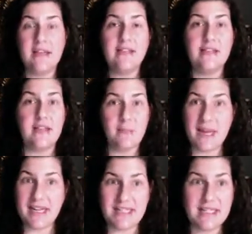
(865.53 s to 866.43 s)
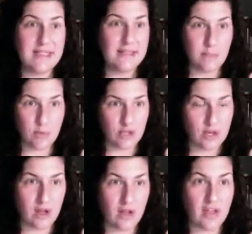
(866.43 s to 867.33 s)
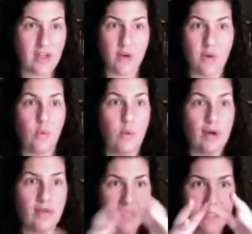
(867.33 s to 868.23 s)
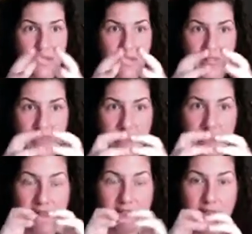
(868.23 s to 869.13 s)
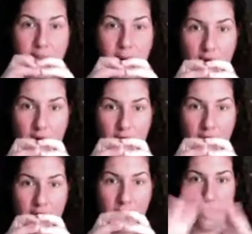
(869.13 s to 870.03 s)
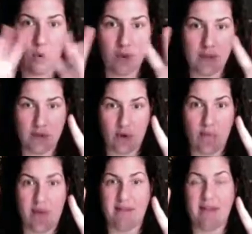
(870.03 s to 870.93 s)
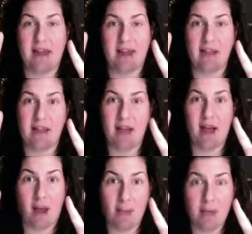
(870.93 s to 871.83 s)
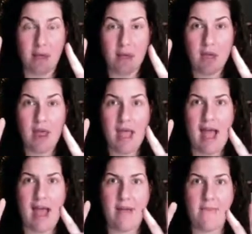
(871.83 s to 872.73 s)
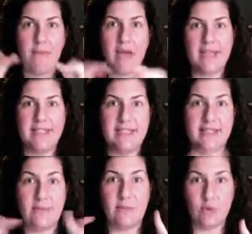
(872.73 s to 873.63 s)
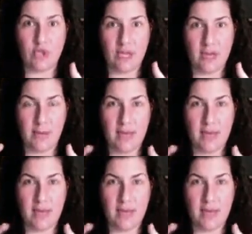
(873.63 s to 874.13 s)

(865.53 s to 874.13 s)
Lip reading: Sun in Pisces is emotional. You know, wherever the sun is, that's the part of the horoscope that's getting lit up. And Pisces is emotion.